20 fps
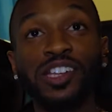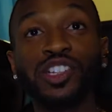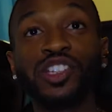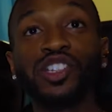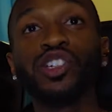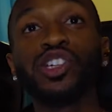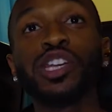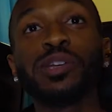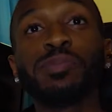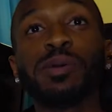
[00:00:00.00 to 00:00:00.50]

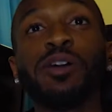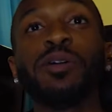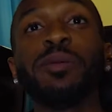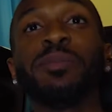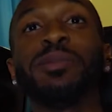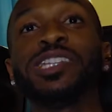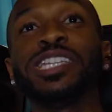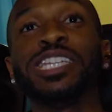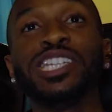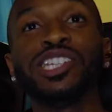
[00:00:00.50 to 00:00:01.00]
Shoot, that's probably
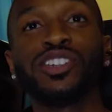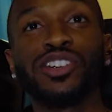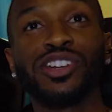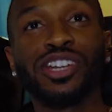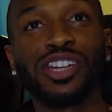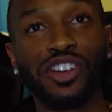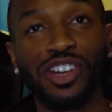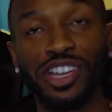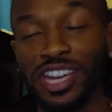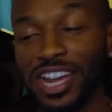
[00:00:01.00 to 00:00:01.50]
my t-shirt
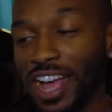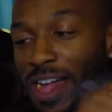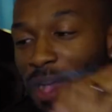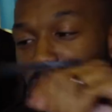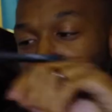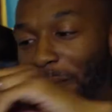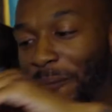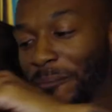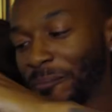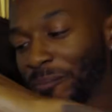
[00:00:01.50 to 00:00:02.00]
dirty now.